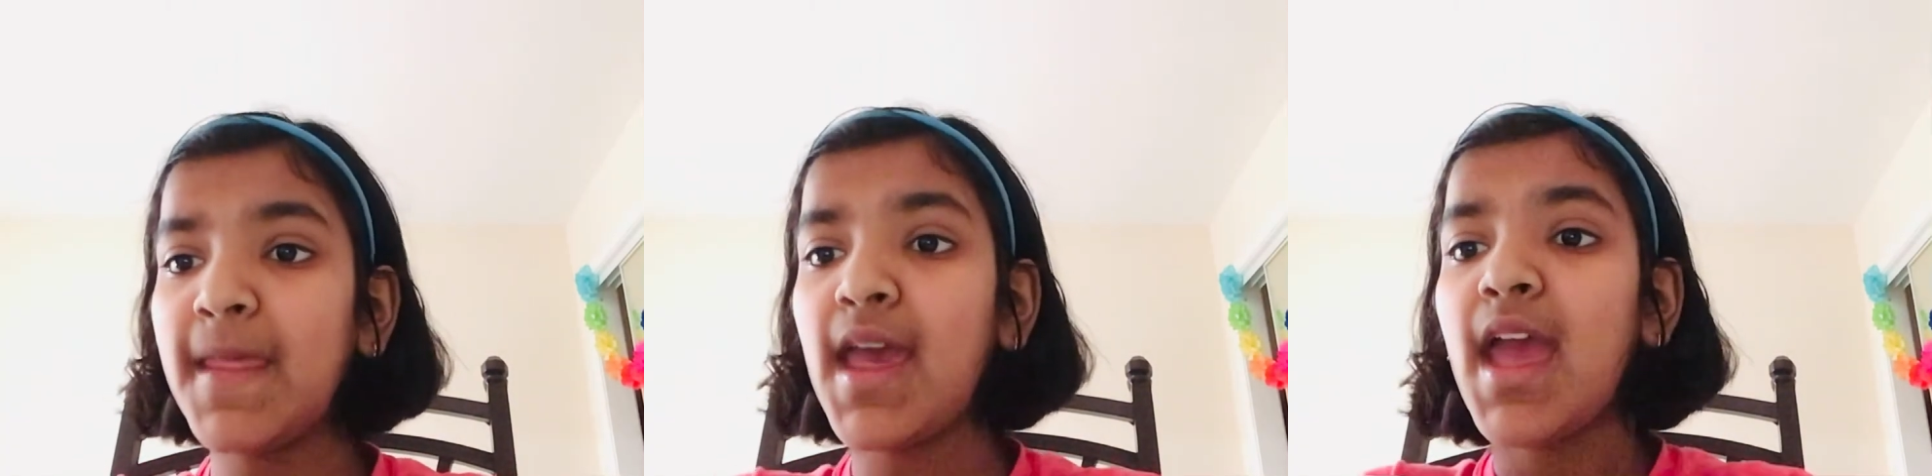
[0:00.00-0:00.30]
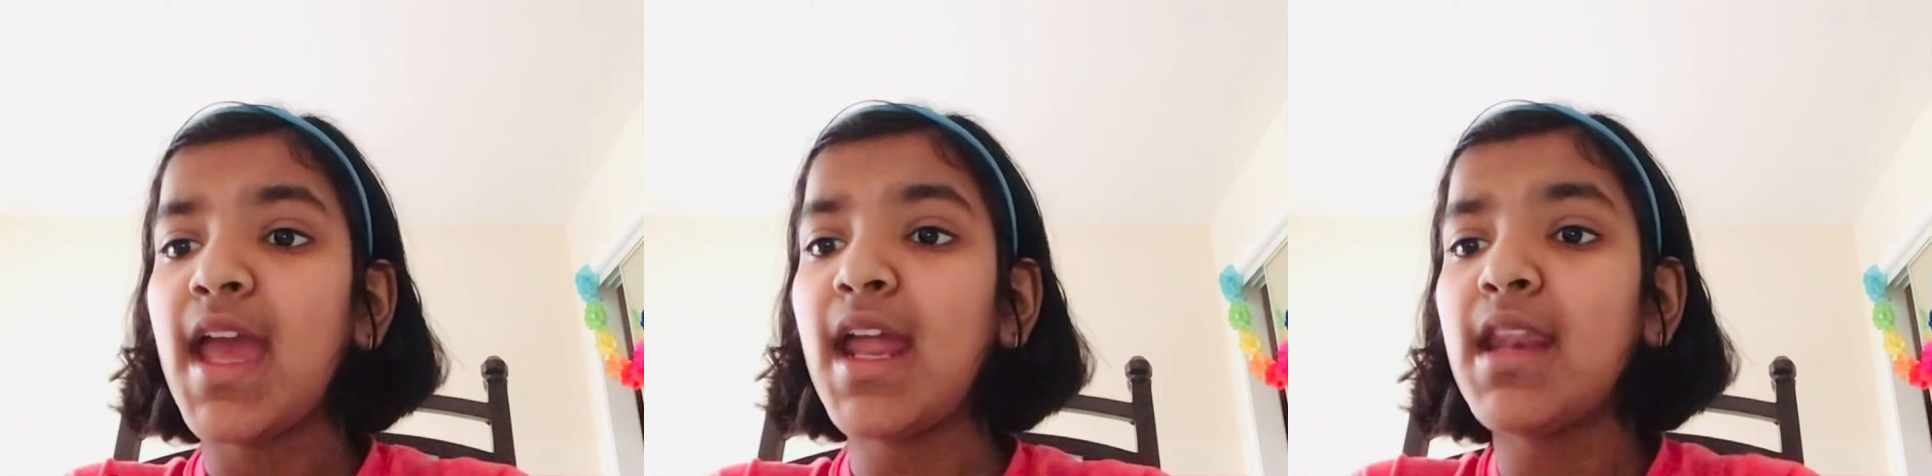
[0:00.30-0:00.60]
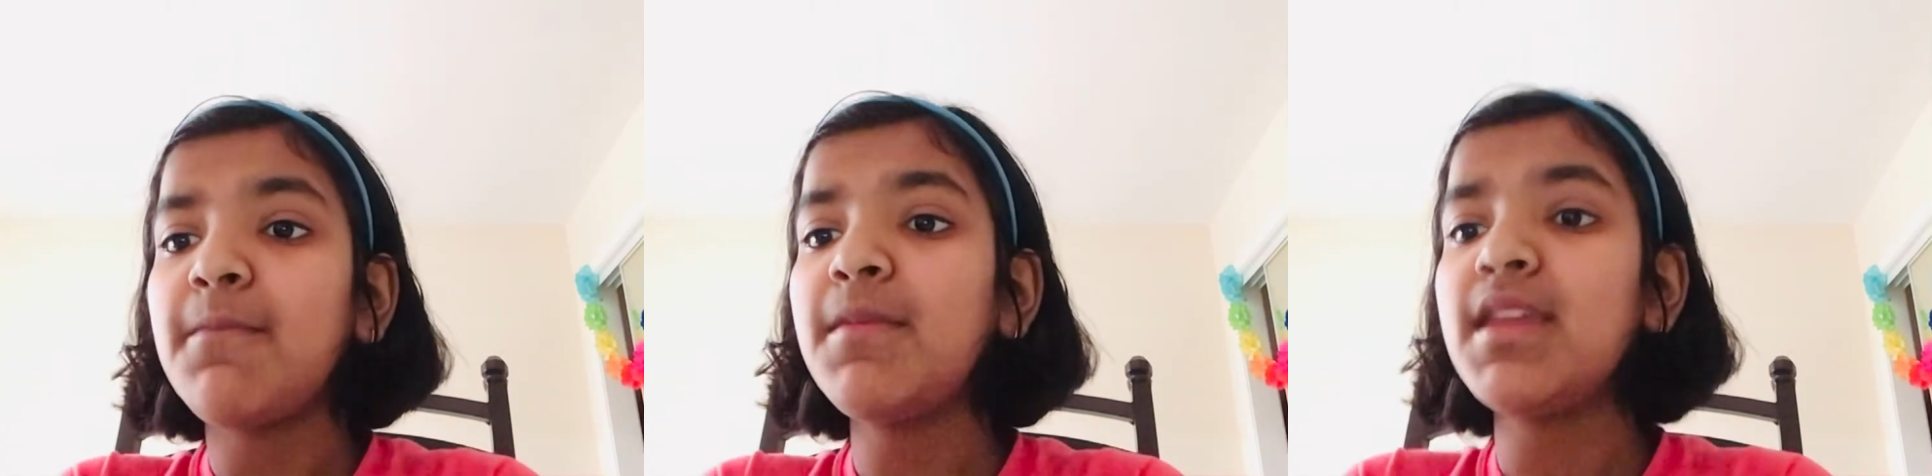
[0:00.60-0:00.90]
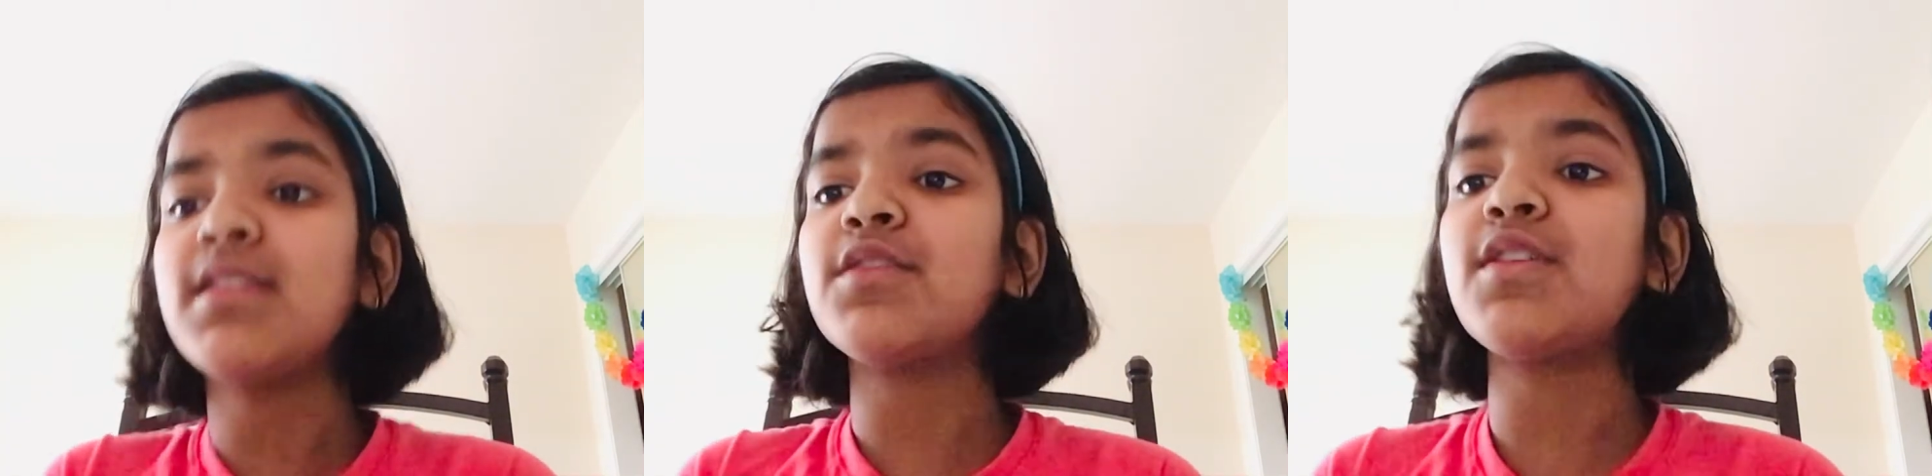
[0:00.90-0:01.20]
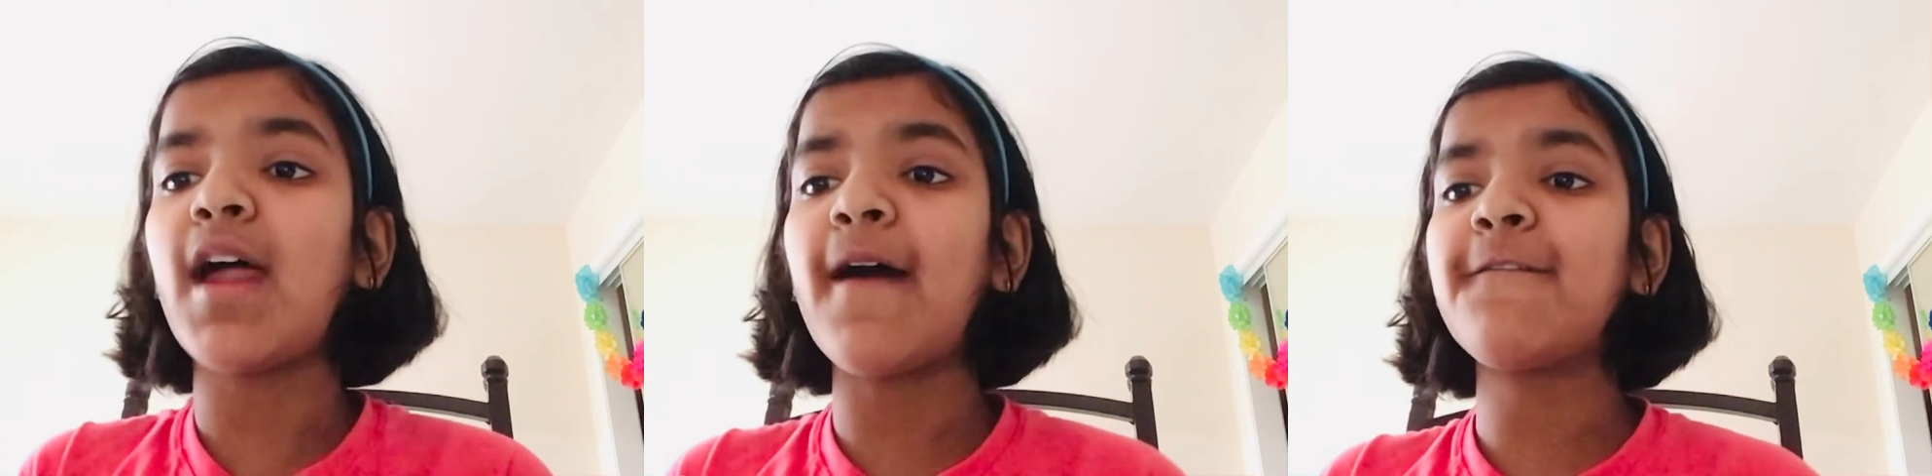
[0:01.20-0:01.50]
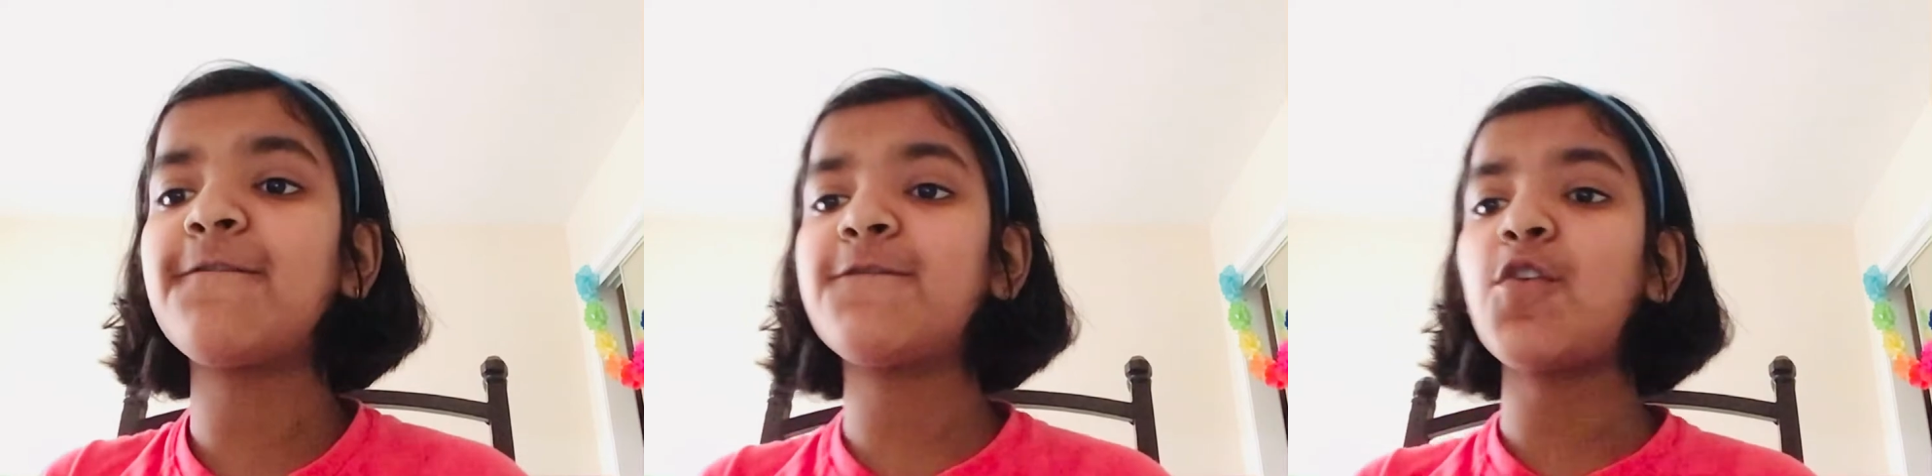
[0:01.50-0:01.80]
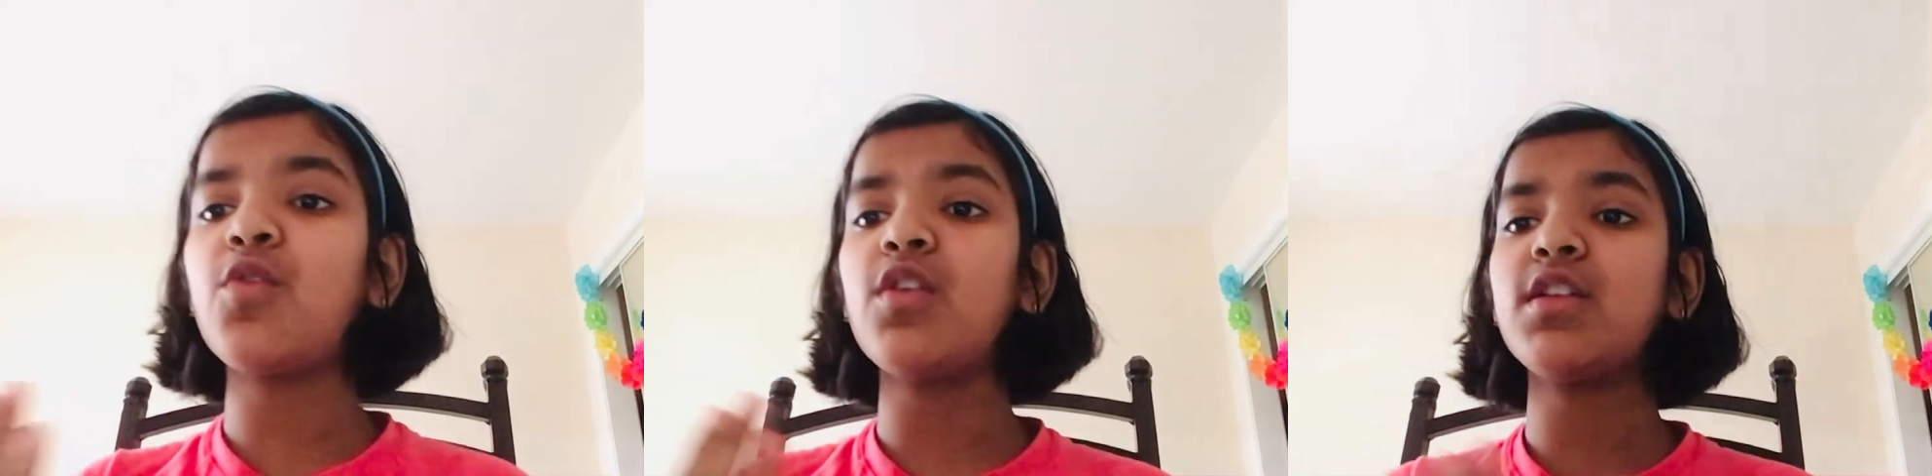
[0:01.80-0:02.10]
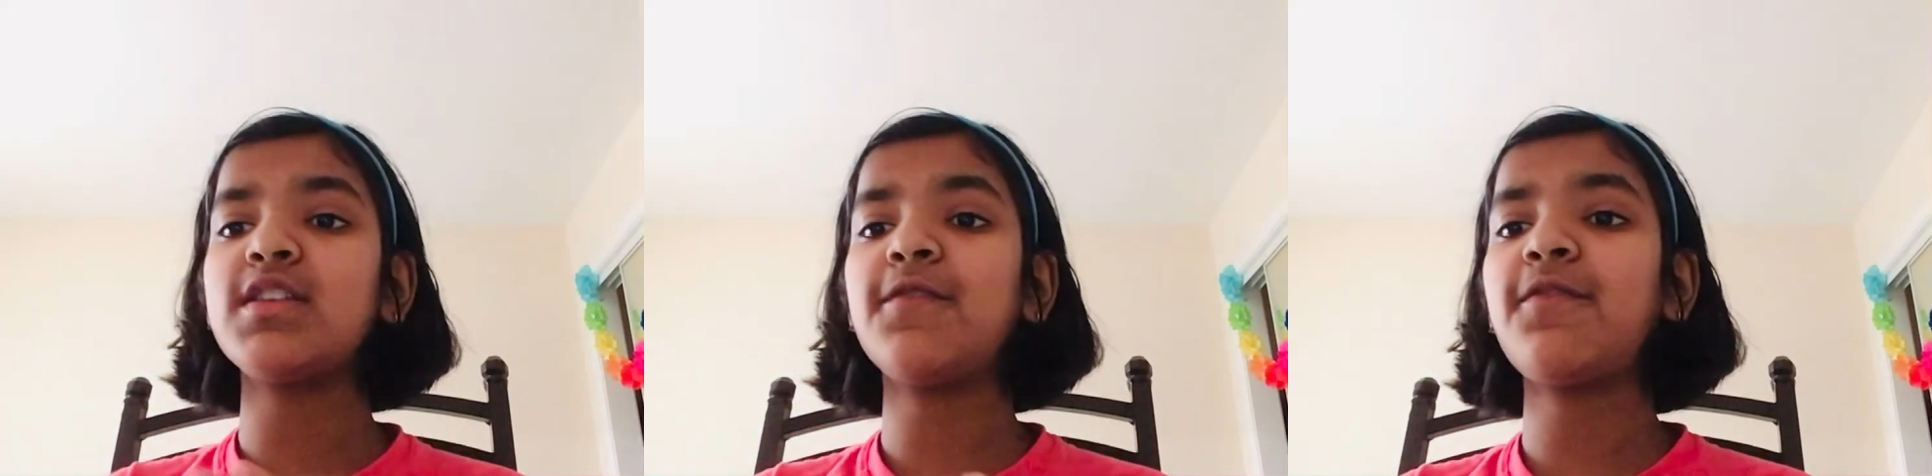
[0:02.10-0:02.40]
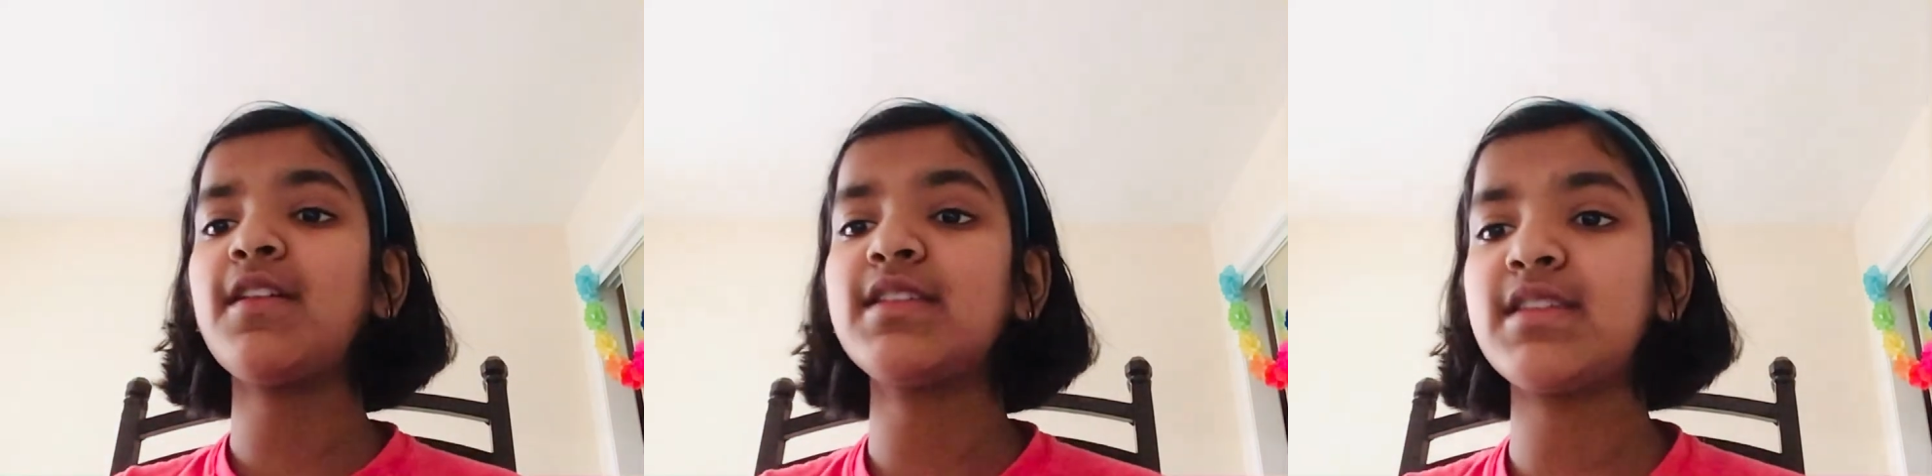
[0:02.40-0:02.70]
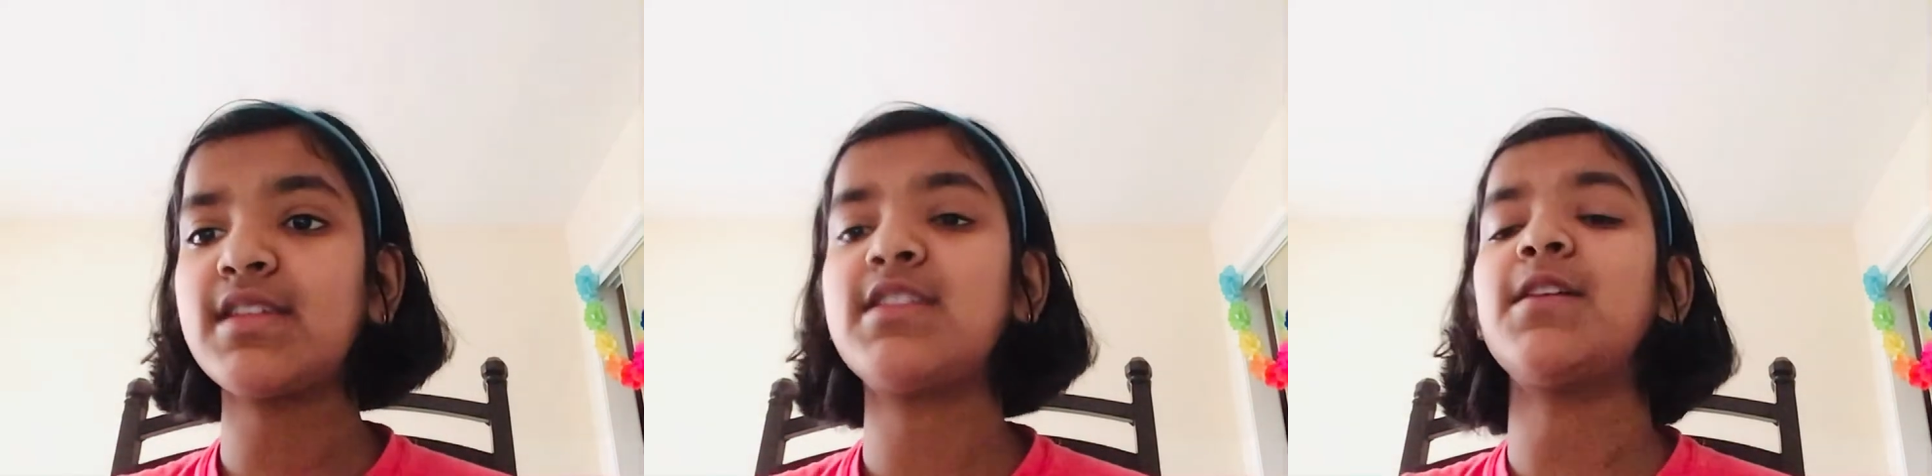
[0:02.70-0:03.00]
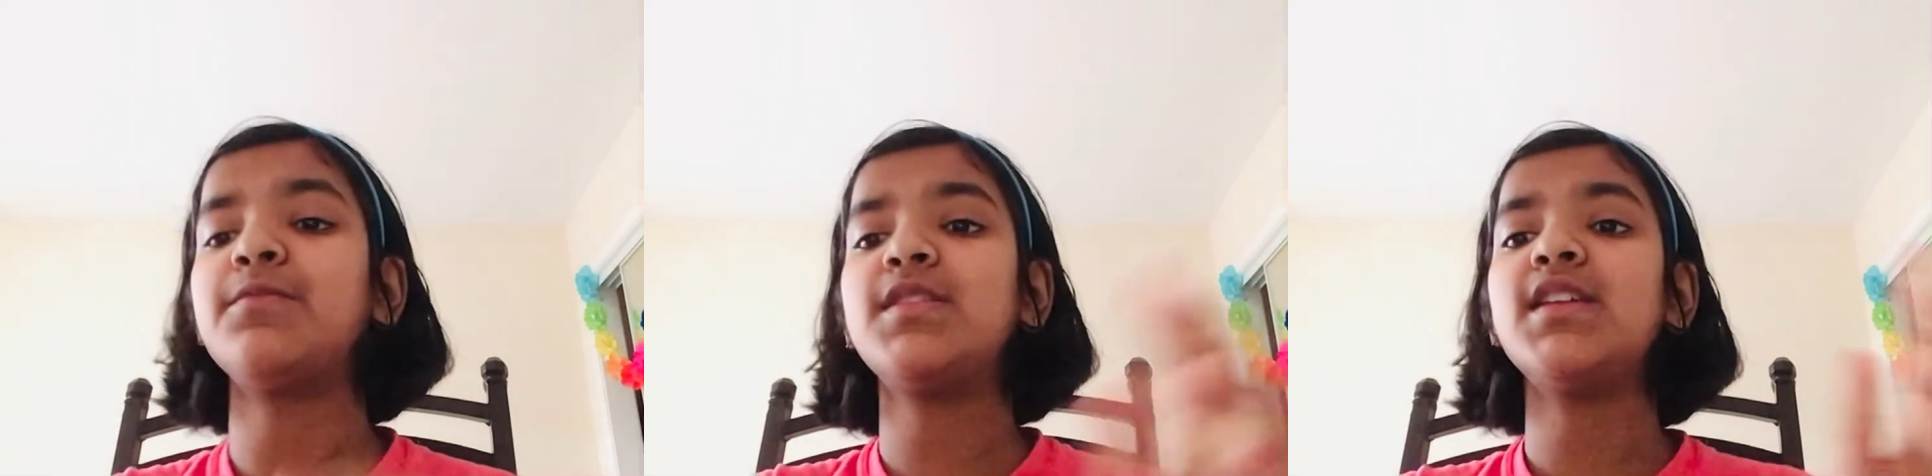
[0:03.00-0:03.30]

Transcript: It means that there are four different systems